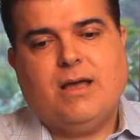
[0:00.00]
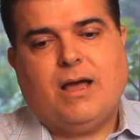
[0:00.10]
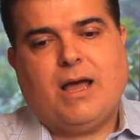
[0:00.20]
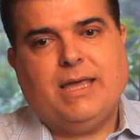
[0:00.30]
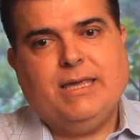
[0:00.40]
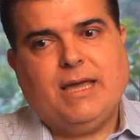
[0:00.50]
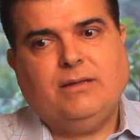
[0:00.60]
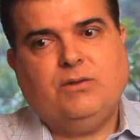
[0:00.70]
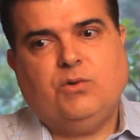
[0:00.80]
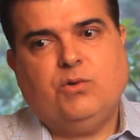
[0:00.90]
I
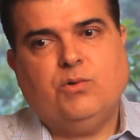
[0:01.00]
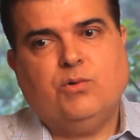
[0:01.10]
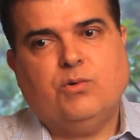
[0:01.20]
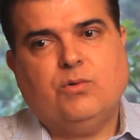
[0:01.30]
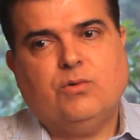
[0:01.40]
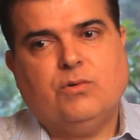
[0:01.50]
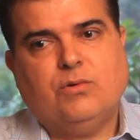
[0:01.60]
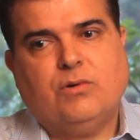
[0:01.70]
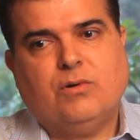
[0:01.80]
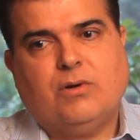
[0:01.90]
had
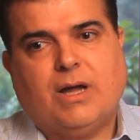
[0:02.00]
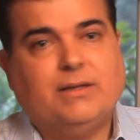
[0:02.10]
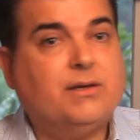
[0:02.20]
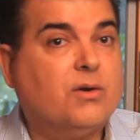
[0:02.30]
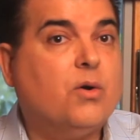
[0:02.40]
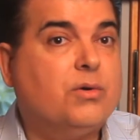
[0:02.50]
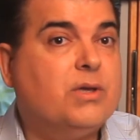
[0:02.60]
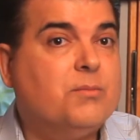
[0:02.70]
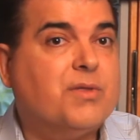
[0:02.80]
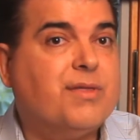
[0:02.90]
to undergo
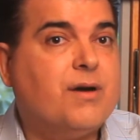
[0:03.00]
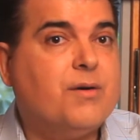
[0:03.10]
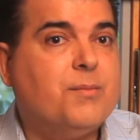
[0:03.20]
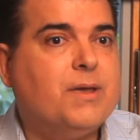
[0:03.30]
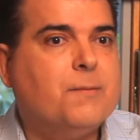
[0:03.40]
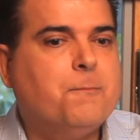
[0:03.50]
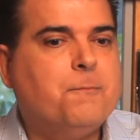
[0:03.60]
chemotherapy.